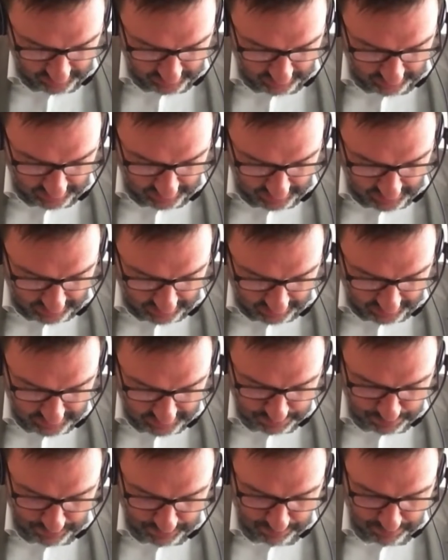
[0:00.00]
Yanina
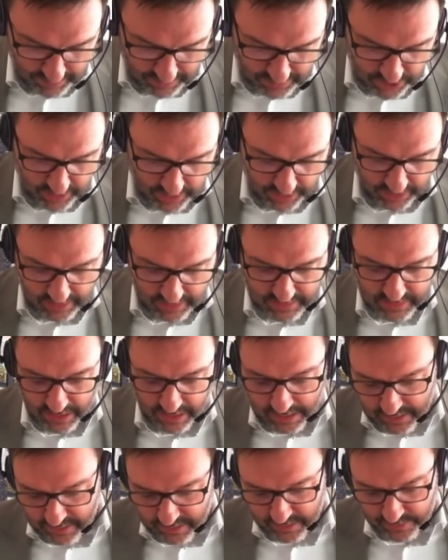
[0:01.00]
has published
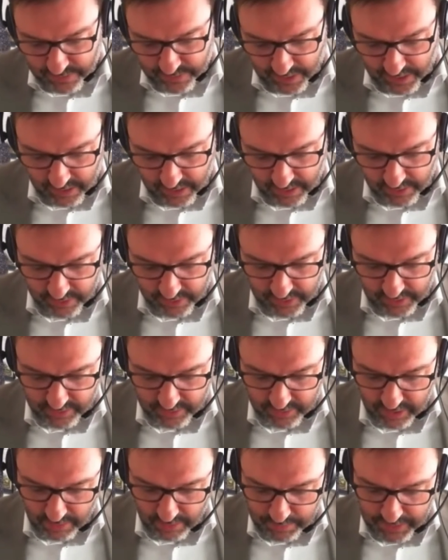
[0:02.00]
extensively on
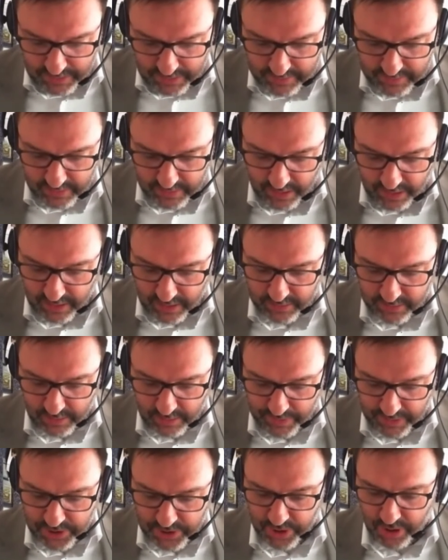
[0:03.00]
these topics in
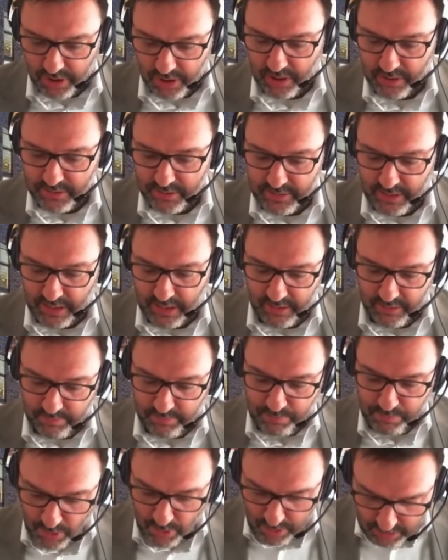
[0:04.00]
academic journals and
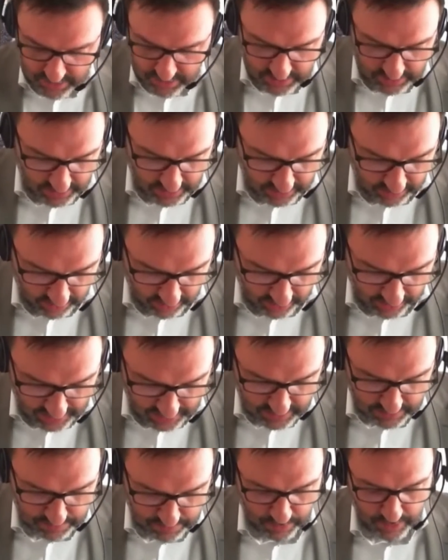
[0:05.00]
books, and her
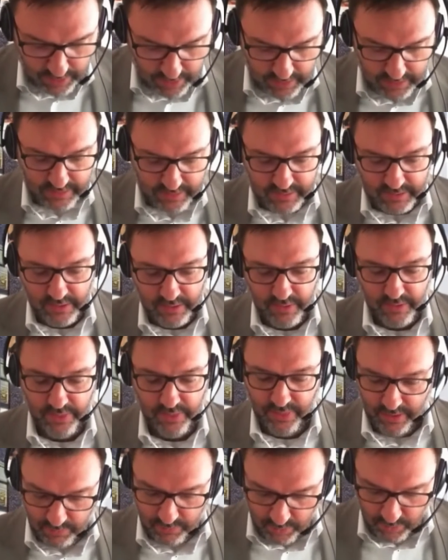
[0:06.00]
last book is
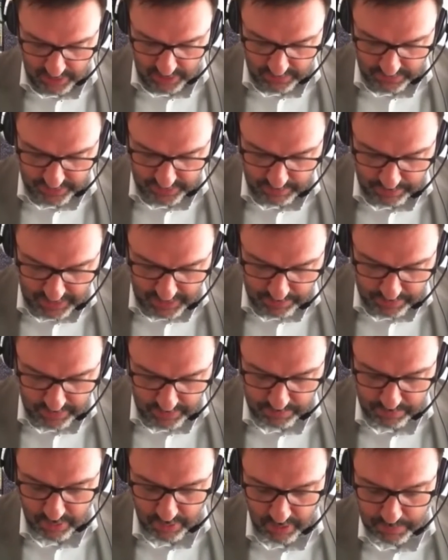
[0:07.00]
The Will of the
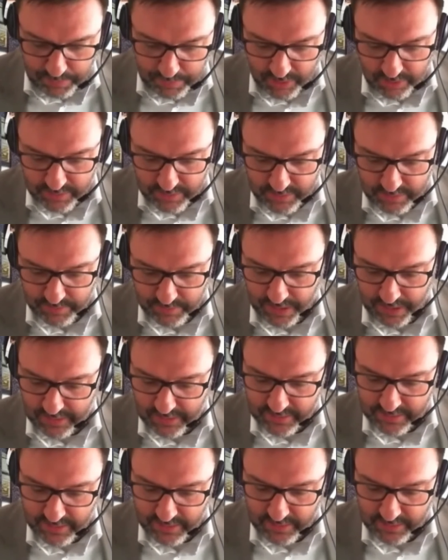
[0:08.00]
People, Populism
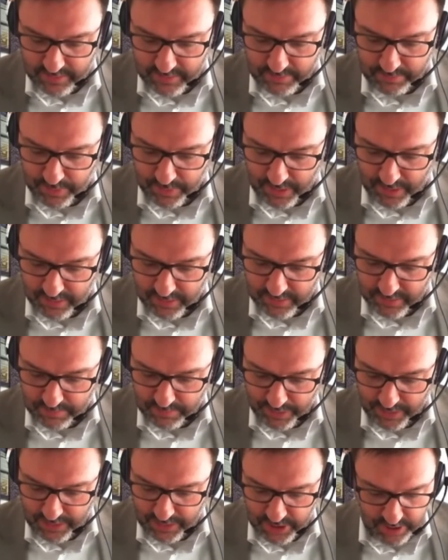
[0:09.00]
and Citizen
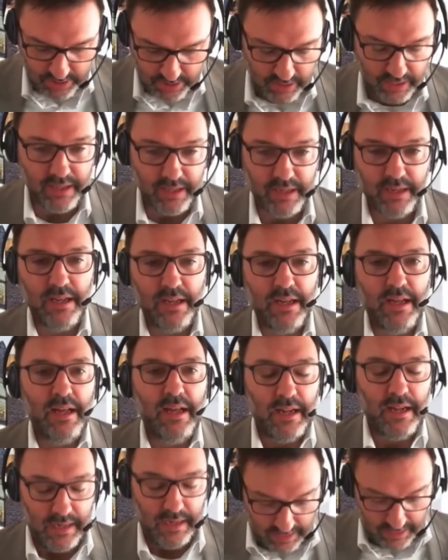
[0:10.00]
Participation in
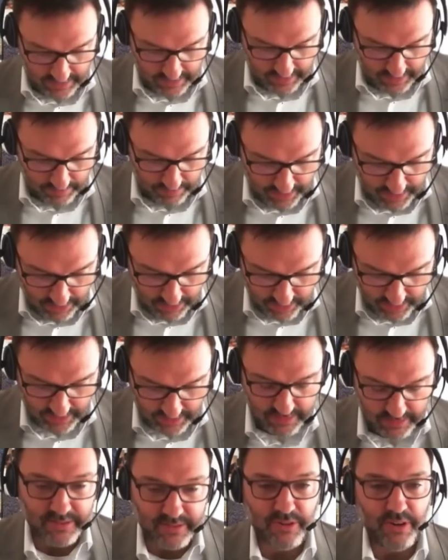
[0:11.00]
Latin America.
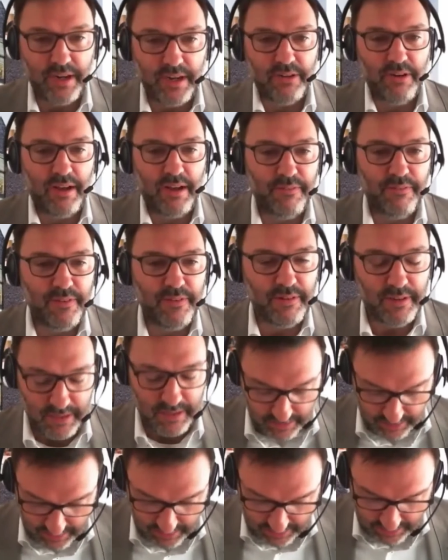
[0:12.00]
It's great to have you,
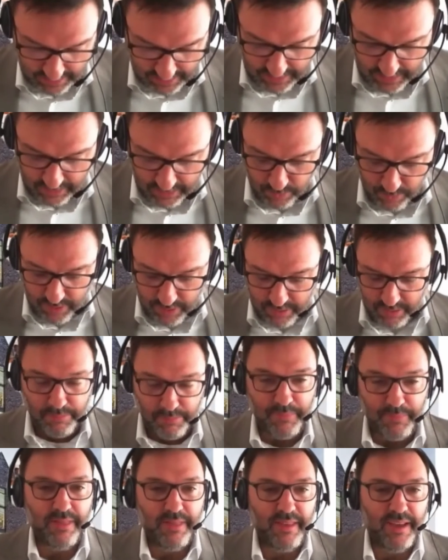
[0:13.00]
Yanina.
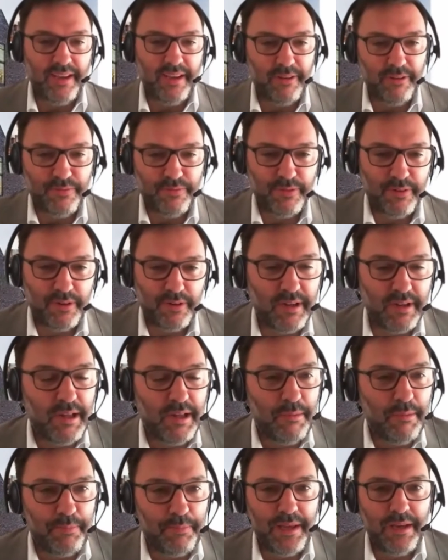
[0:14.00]
Welcome, and thank you for
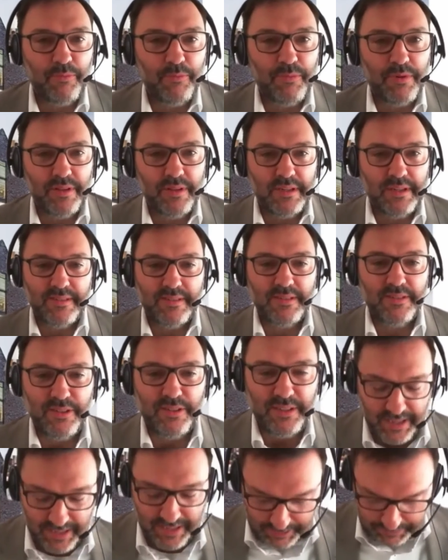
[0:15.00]
being with us
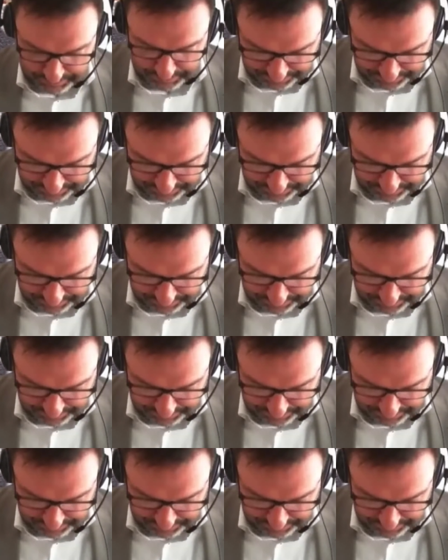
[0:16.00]
today.